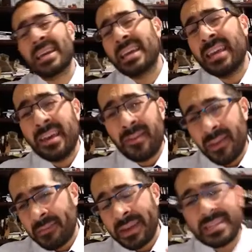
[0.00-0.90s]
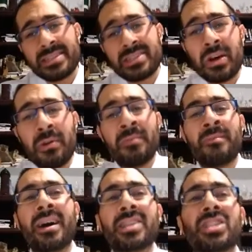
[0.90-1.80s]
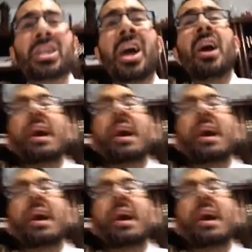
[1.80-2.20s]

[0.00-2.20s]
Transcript: on giving me so much.